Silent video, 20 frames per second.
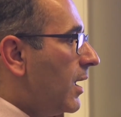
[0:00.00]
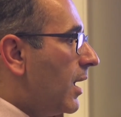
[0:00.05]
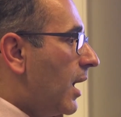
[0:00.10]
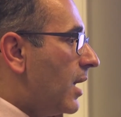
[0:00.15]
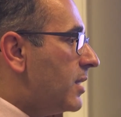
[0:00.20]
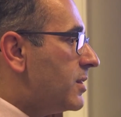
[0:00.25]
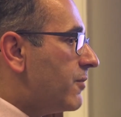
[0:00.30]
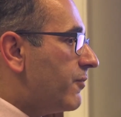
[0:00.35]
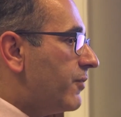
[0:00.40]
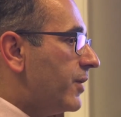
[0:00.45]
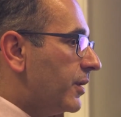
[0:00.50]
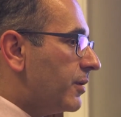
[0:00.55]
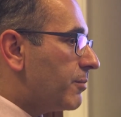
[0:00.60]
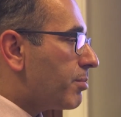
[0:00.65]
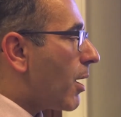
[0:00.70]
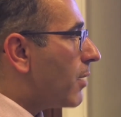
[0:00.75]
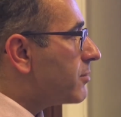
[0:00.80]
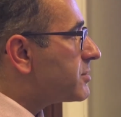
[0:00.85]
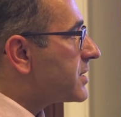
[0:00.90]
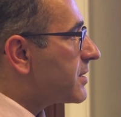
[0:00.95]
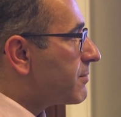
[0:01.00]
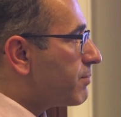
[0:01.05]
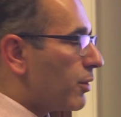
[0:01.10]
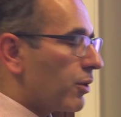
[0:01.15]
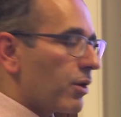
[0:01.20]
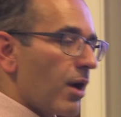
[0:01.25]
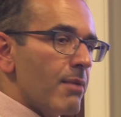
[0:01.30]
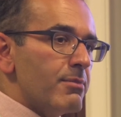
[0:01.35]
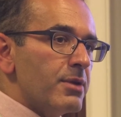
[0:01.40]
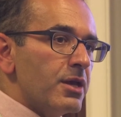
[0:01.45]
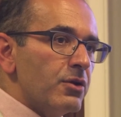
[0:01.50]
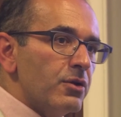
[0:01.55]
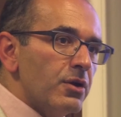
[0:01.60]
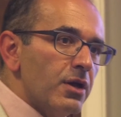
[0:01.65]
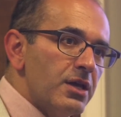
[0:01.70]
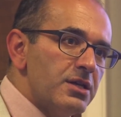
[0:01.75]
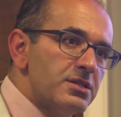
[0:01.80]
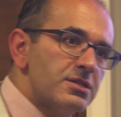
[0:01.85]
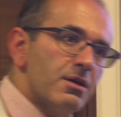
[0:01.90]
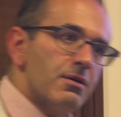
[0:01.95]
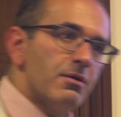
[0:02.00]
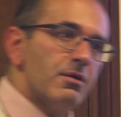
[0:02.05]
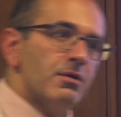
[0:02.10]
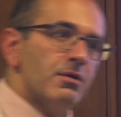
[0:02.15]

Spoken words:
And the field of probabilistic programming is